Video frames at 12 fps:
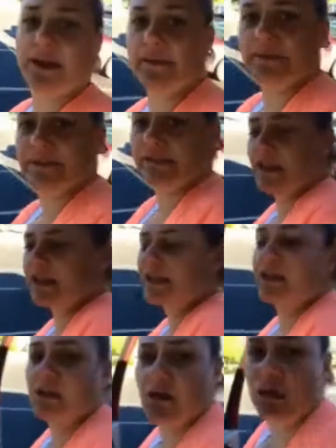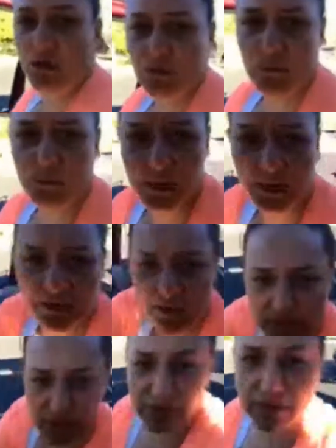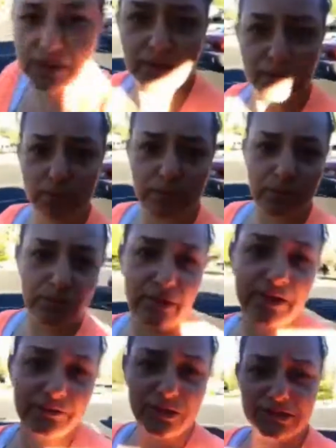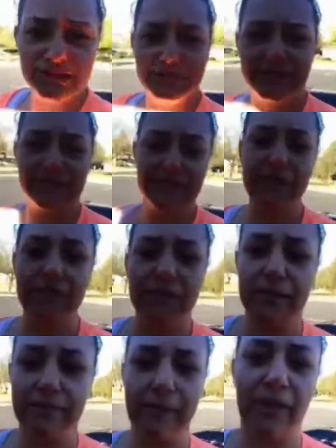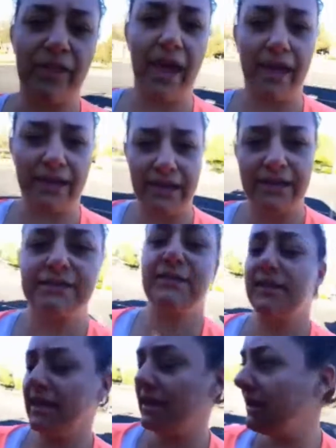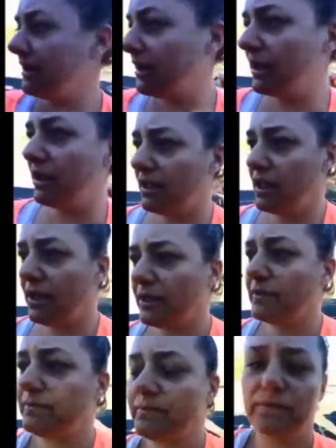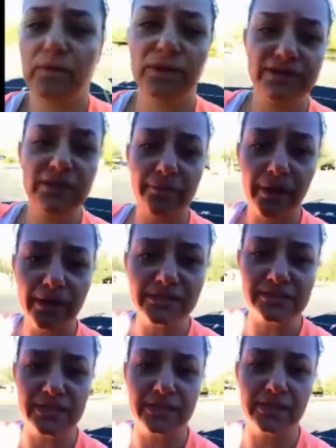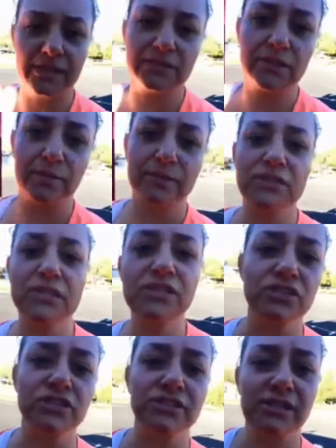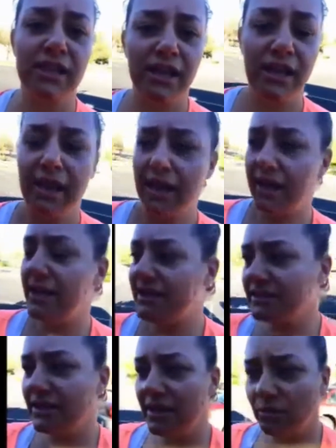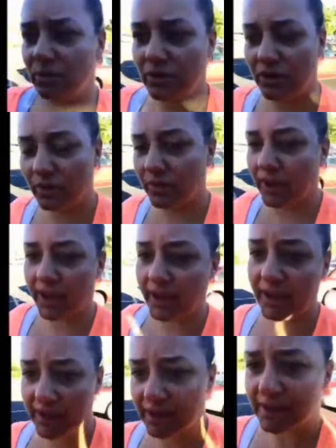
And Ammon said, well, what what's the big deal about that? And he said, um, well, it's our policy and it's our procedures. And he said, well, okay.